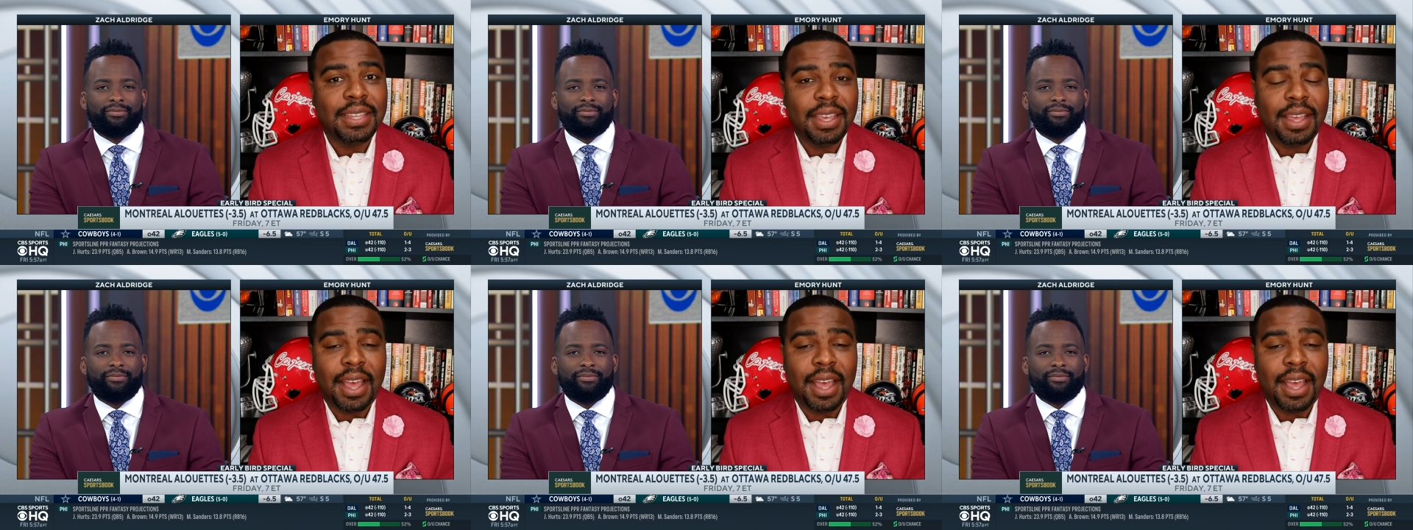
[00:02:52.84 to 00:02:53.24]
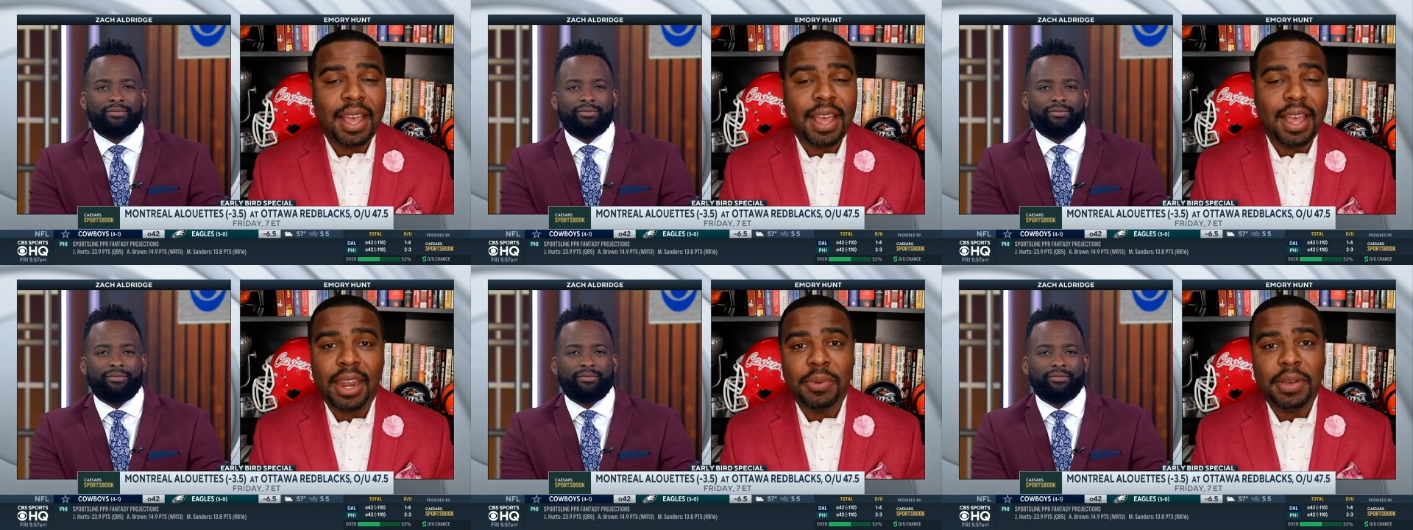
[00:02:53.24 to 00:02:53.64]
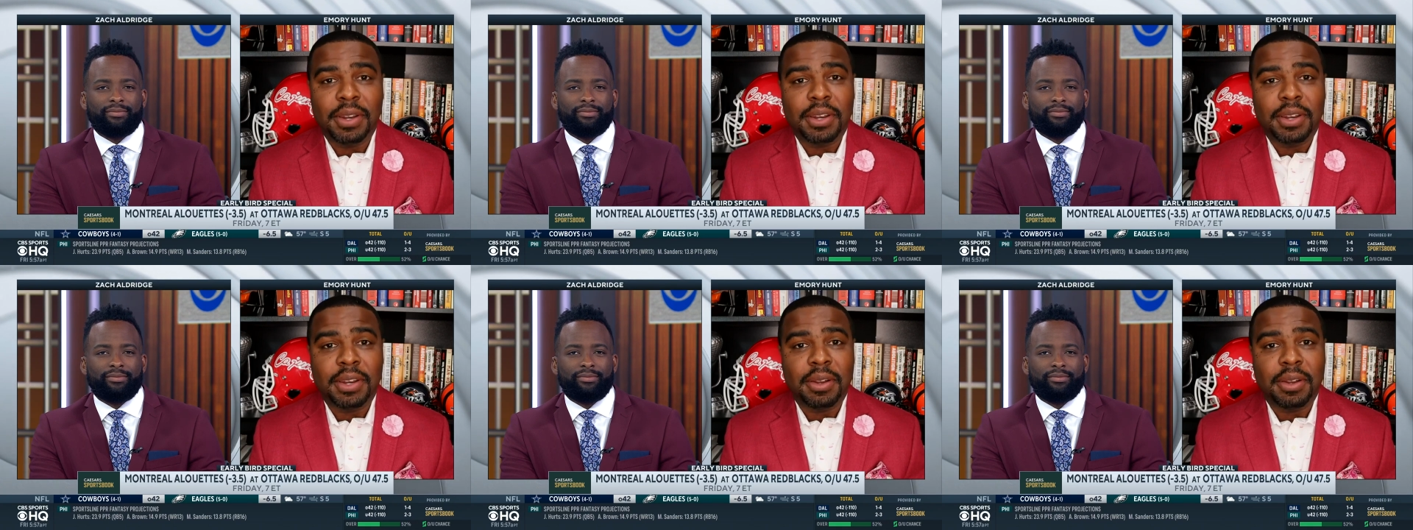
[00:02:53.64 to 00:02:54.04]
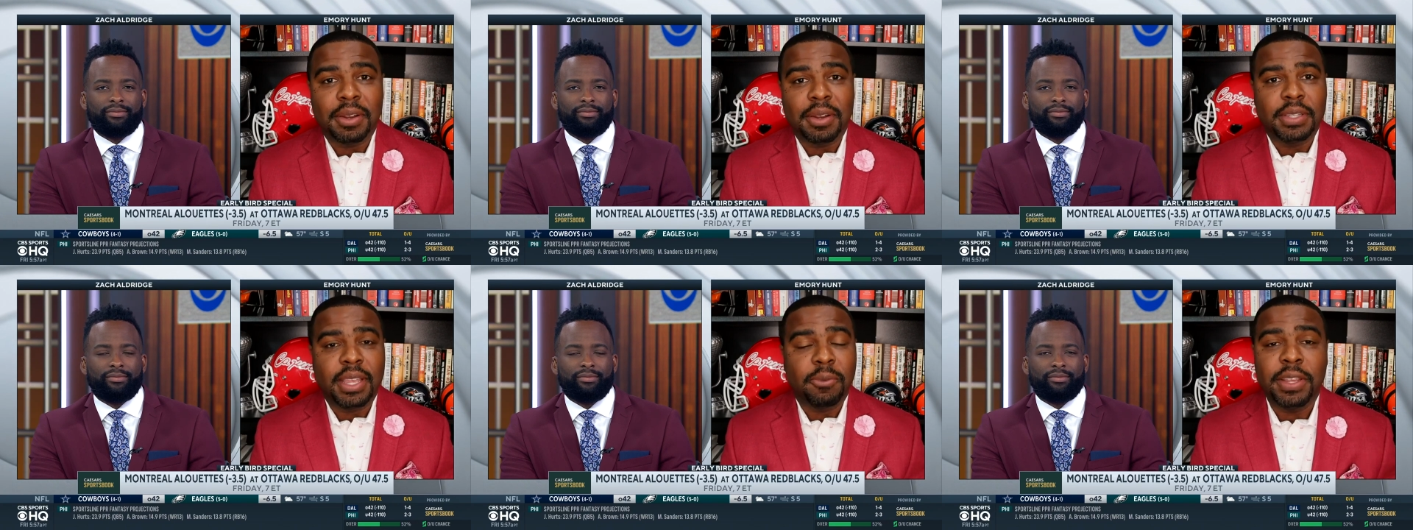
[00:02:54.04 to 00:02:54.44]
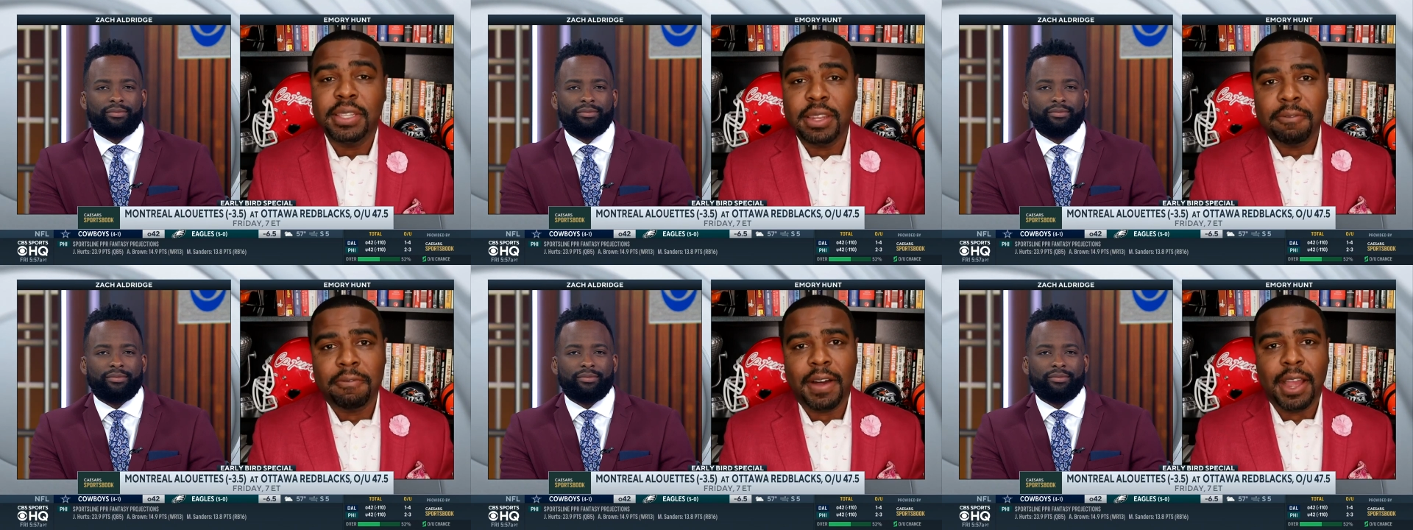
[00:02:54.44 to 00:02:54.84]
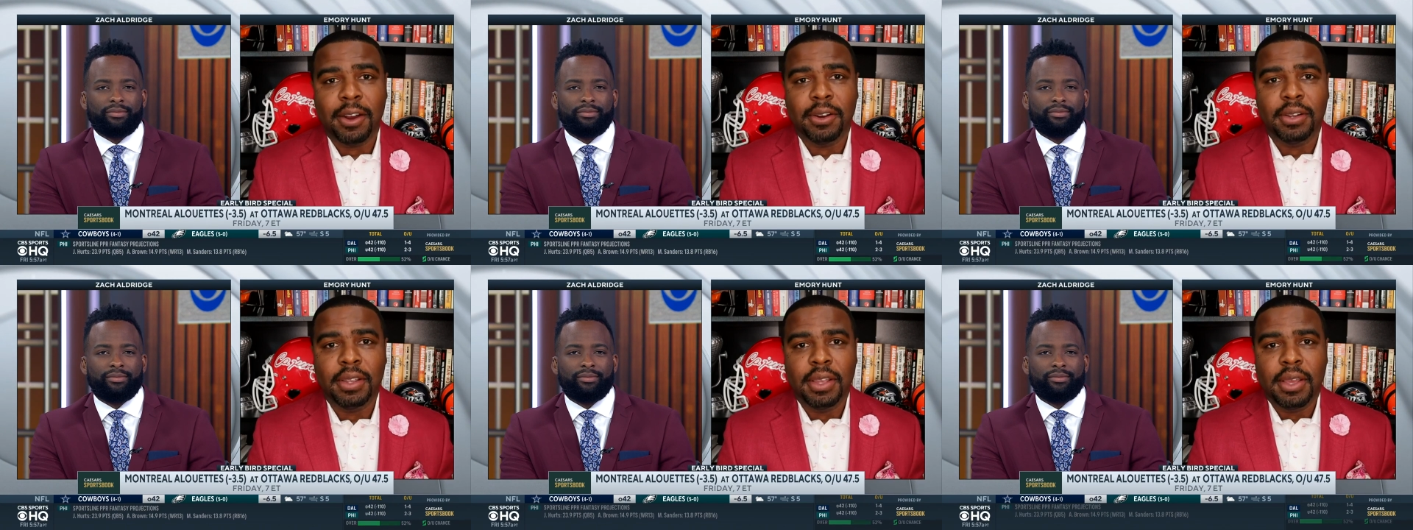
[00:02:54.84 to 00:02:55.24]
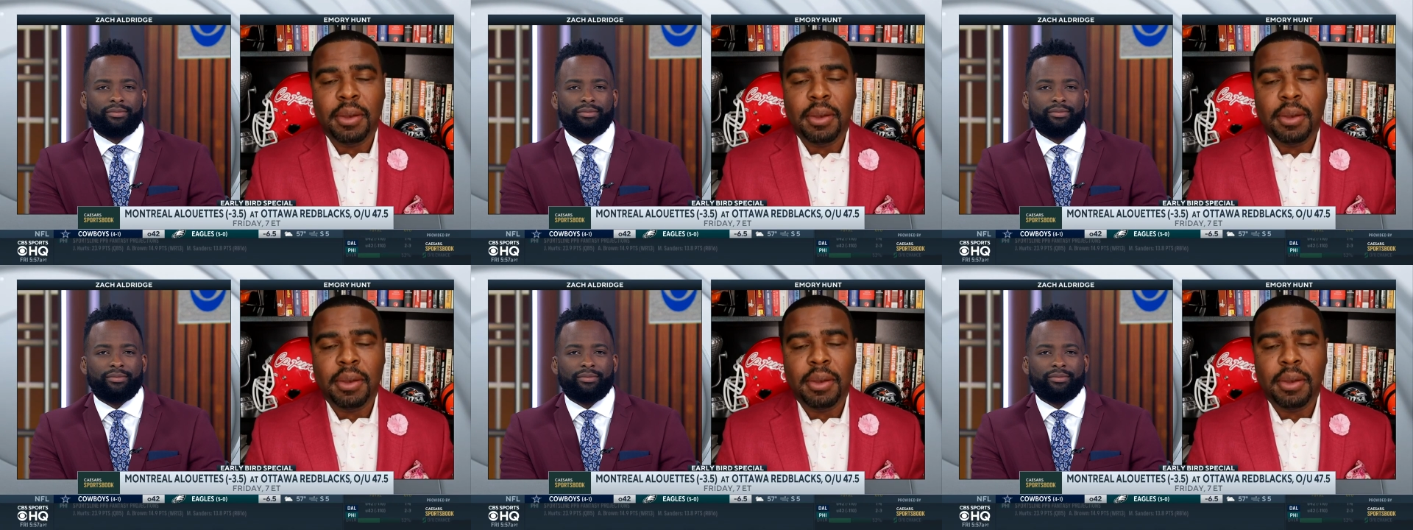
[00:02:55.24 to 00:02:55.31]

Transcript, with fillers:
Speaker 1: I say take Ottawa in the points. They recently